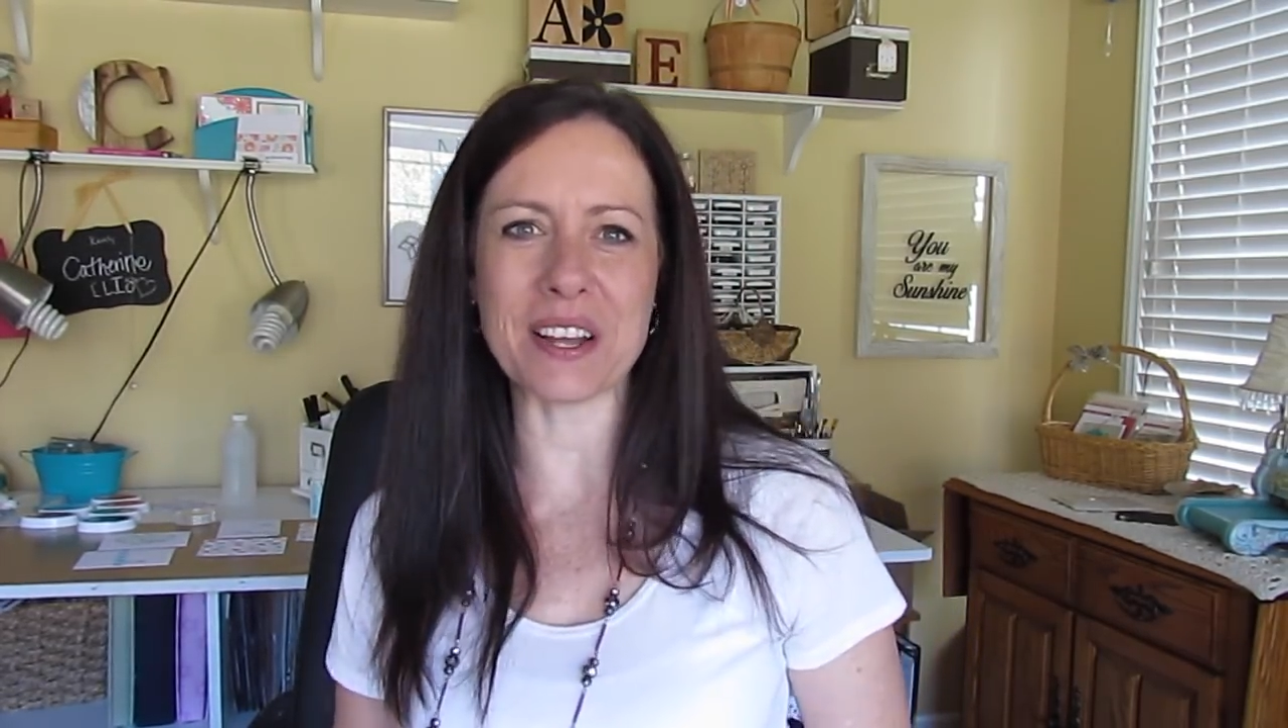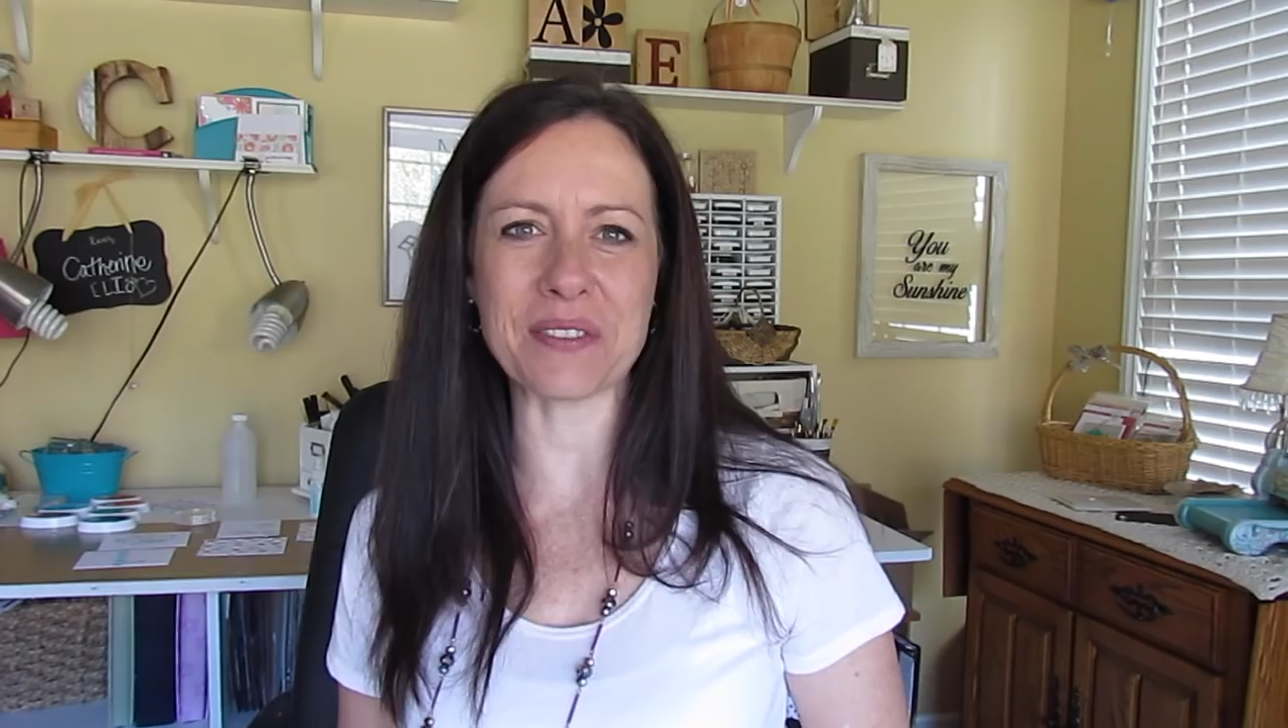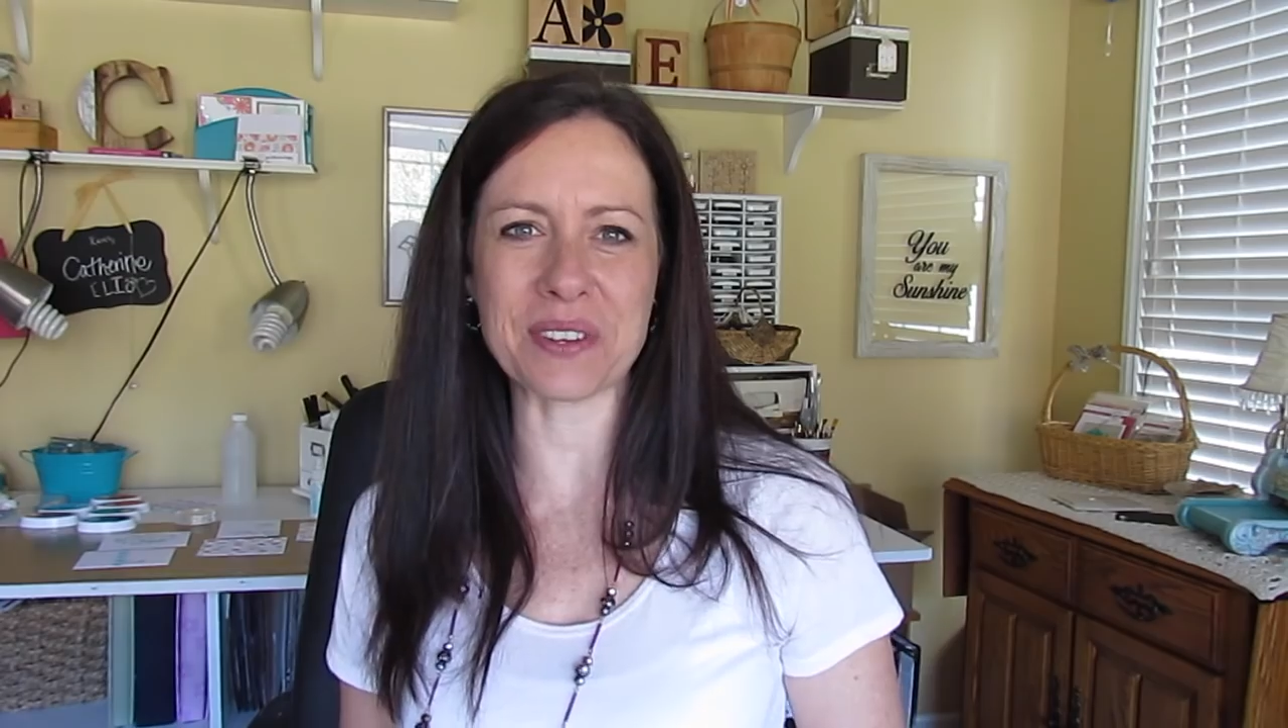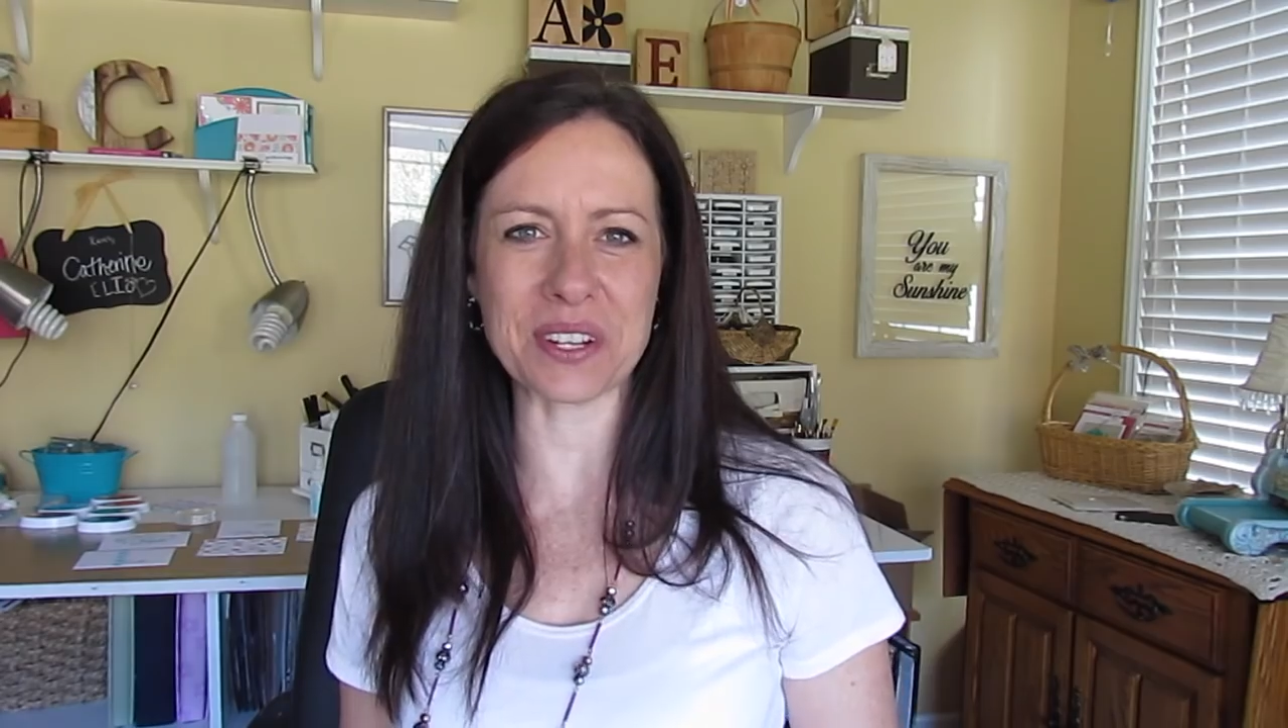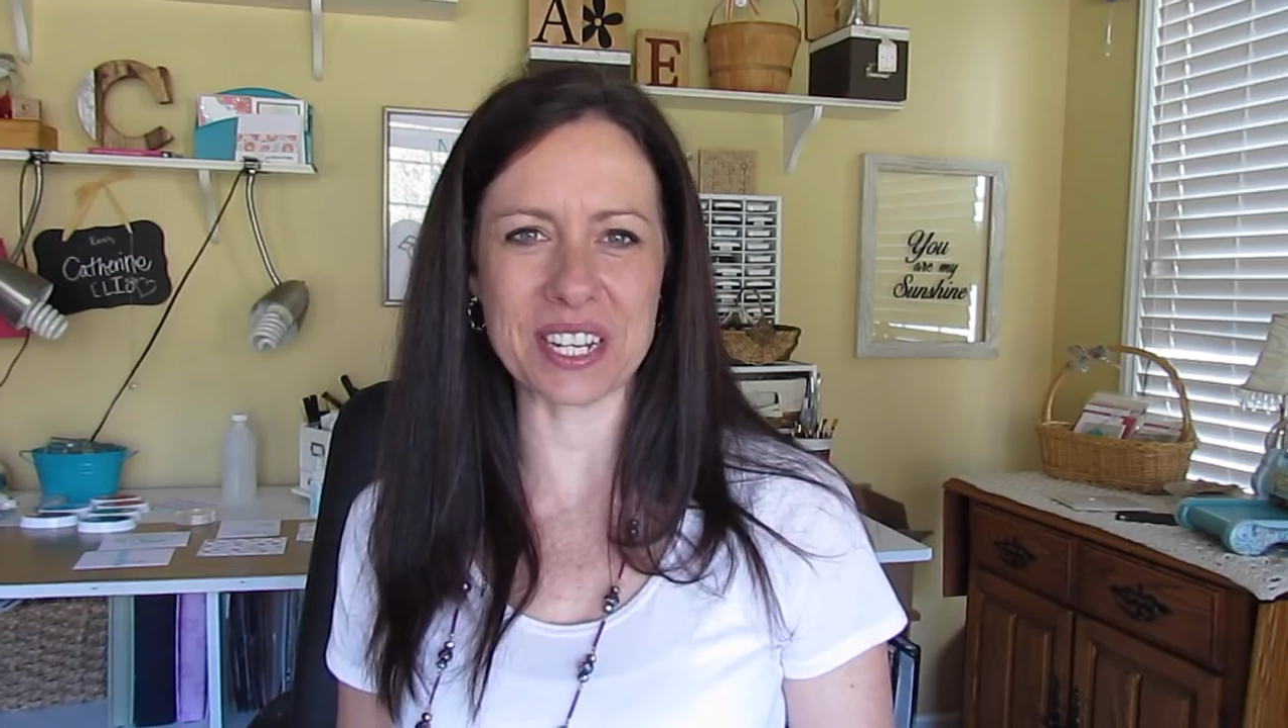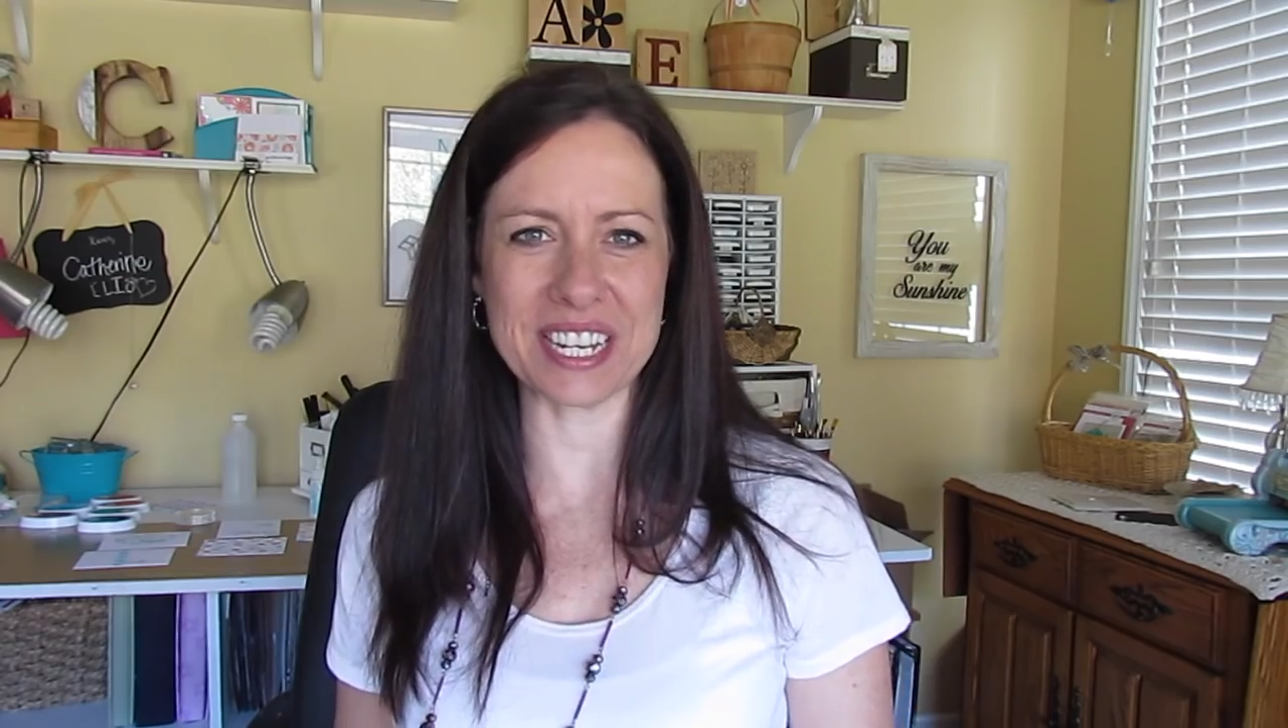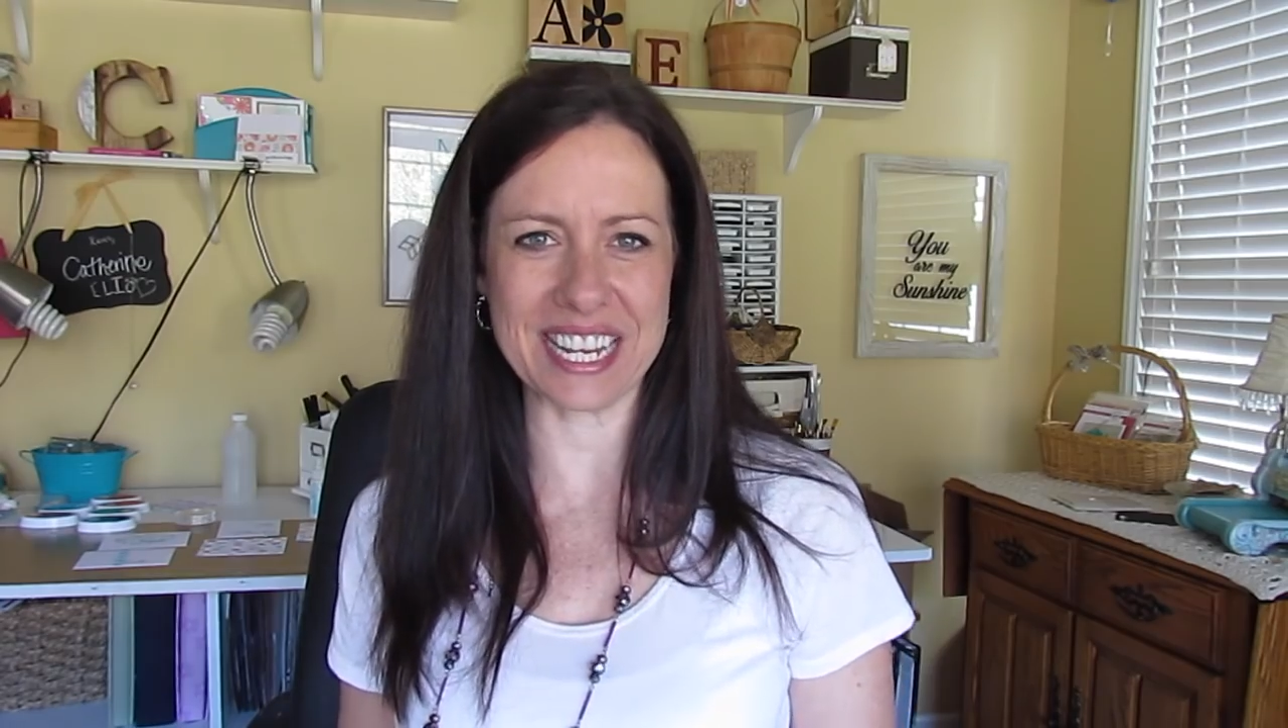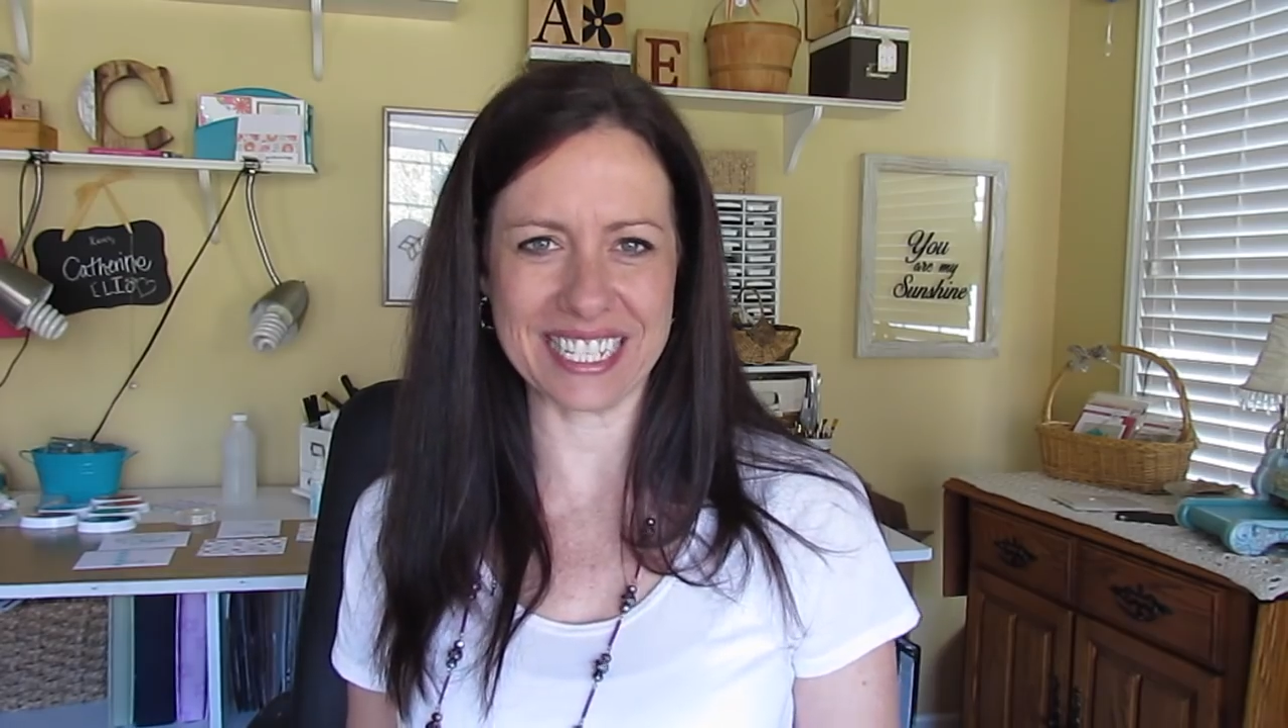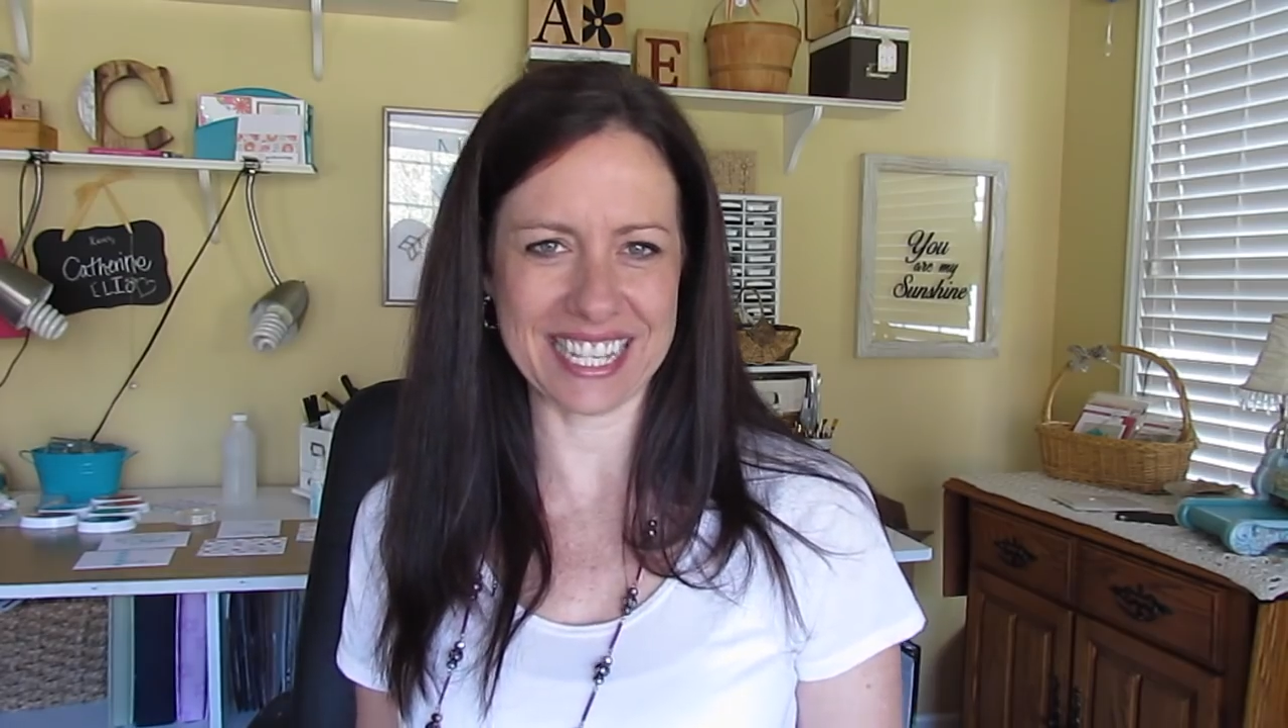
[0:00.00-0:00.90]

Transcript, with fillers: of goodness